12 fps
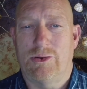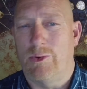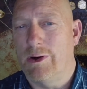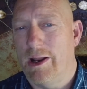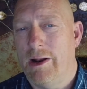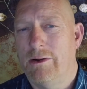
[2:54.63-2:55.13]

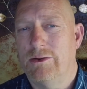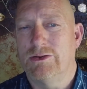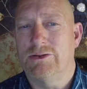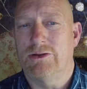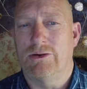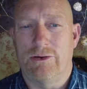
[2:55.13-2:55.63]

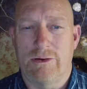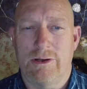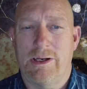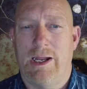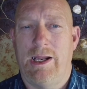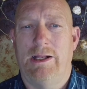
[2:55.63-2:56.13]
tornadoes and
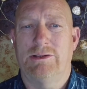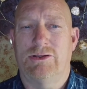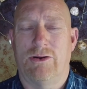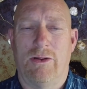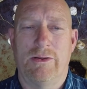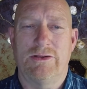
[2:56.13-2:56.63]
hurricanes
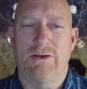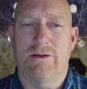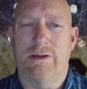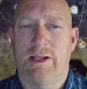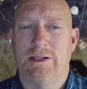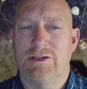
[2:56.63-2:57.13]
and all these
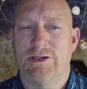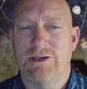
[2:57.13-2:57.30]
other things,